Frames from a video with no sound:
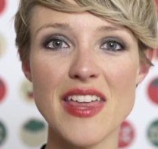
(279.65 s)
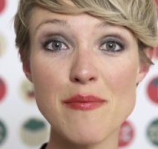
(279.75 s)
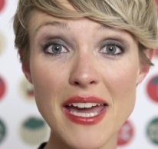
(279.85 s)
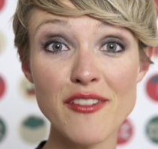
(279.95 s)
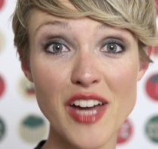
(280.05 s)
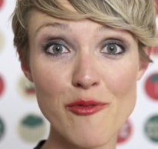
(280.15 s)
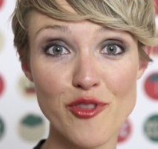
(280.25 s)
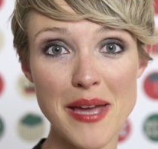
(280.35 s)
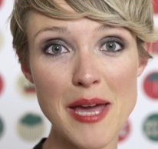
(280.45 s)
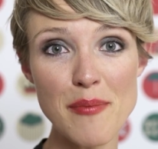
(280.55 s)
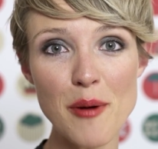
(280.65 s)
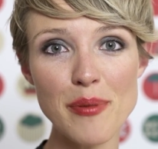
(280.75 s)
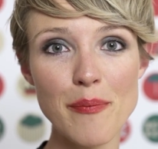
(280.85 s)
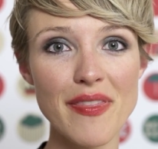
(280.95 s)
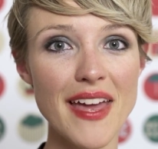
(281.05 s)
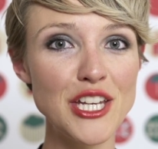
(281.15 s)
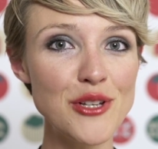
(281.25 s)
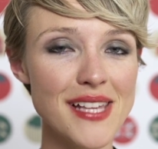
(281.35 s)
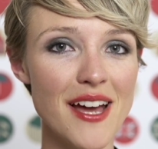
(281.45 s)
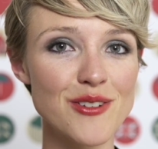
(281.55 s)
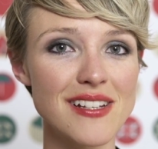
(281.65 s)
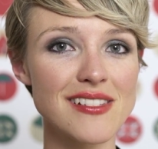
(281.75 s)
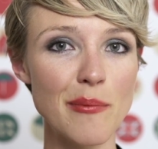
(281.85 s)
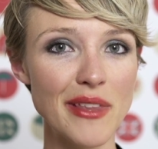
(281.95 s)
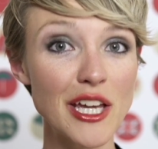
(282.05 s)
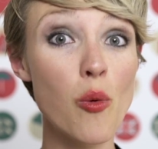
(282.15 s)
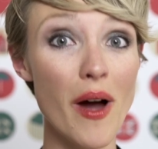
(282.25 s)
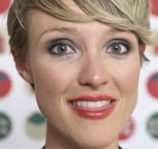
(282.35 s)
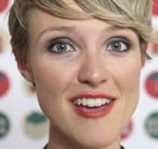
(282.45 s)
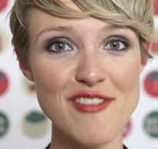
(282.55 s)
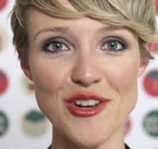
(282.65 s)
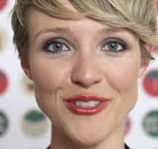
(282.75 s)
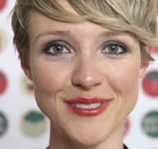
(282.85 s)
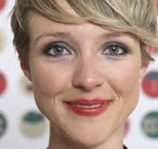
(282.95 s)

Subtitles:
They may have come from hip-hop, but their new sound is something quite their own.